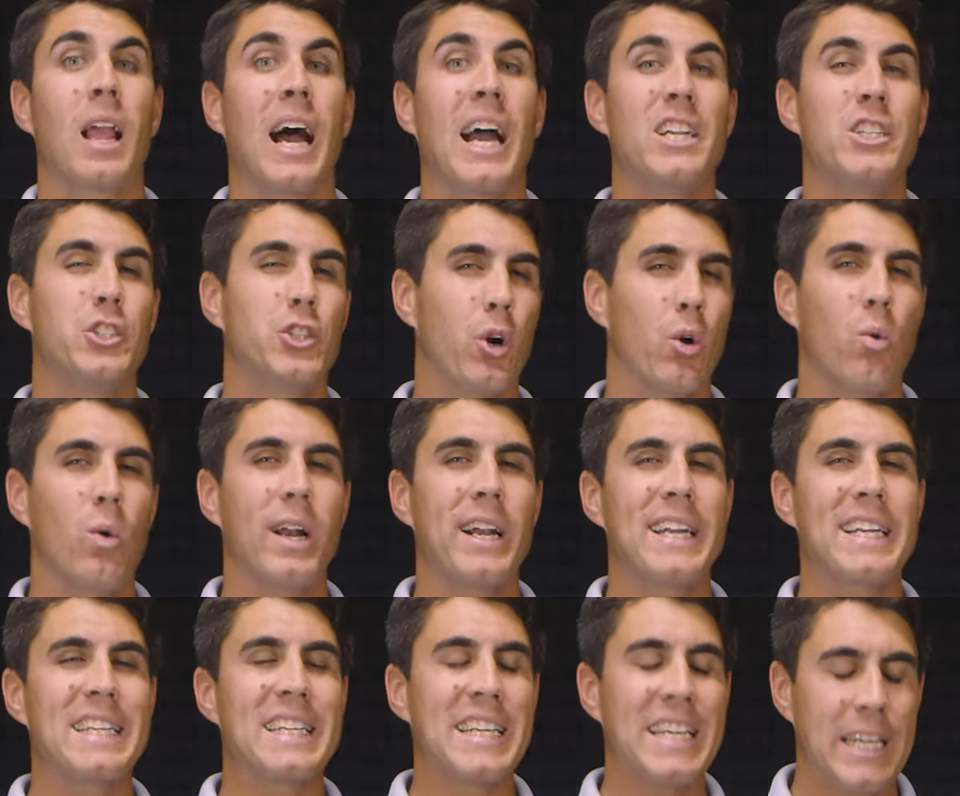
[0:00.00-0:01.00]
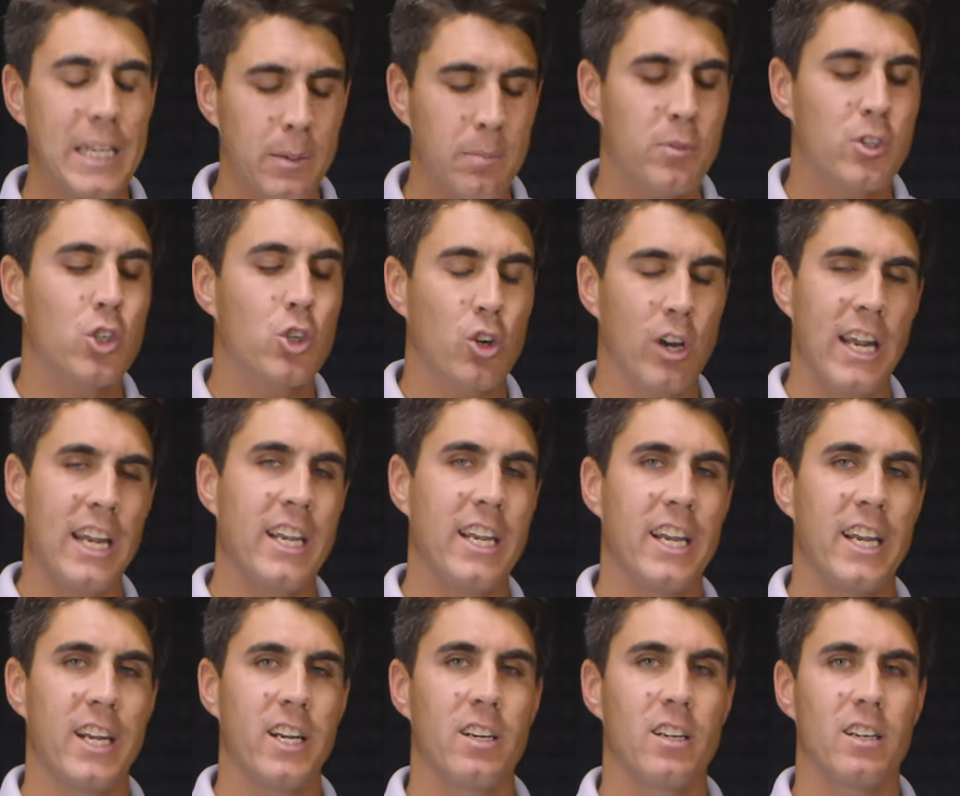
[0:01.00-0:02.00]
I don't want to keep
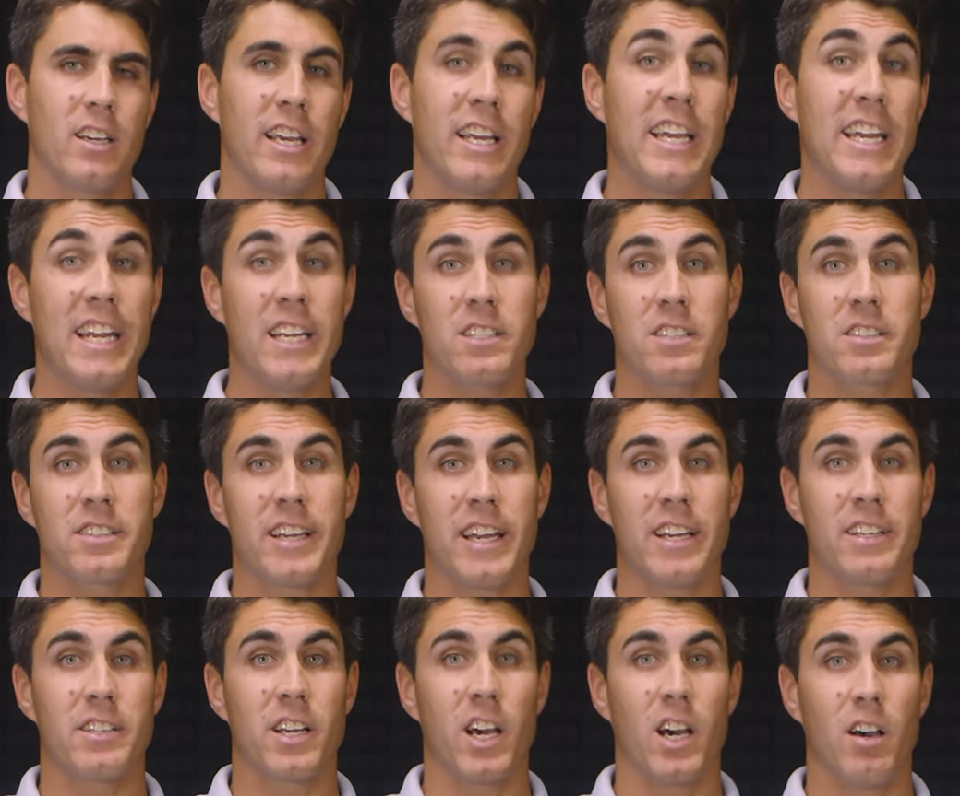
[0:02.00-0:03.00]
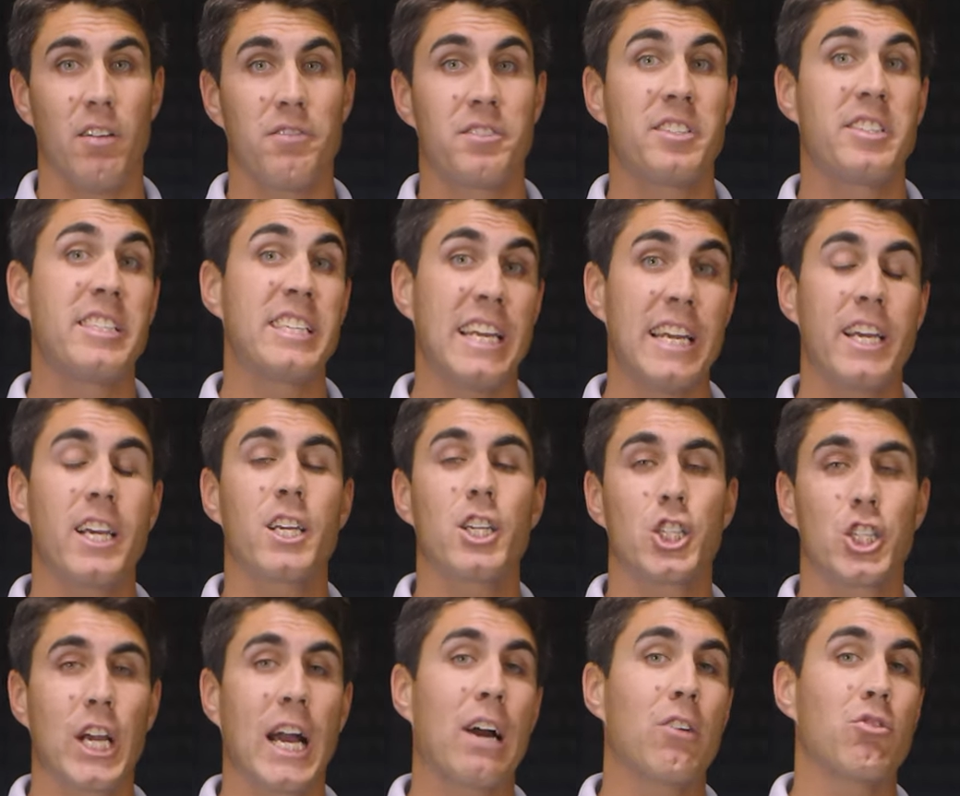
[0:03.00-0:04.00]
training an instinct of seeing a
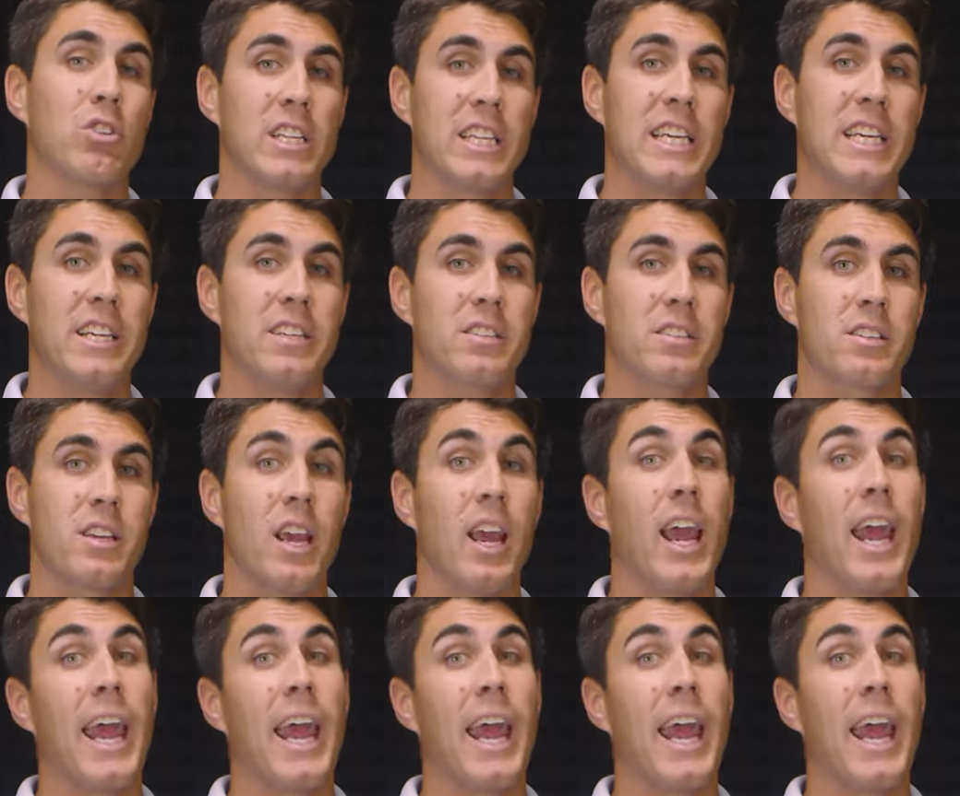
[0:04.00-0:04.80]
shot release